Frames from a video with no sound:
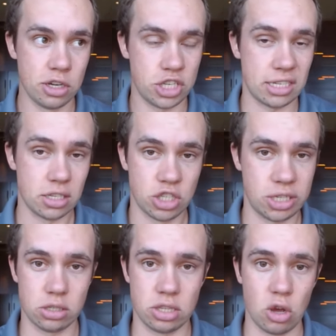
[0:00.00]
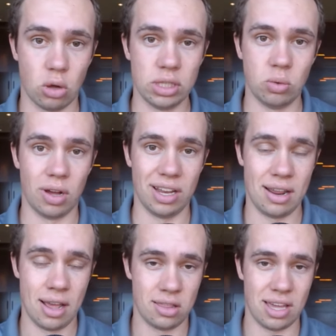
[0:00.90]
Jason Scheer is the only
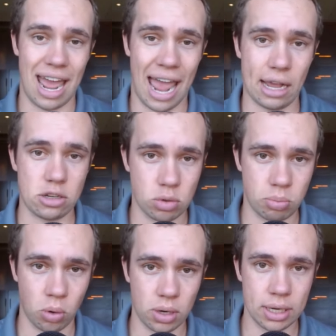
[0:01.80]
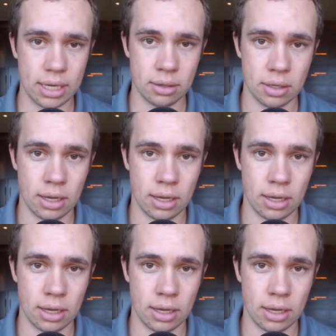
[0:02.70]
one that has reported it.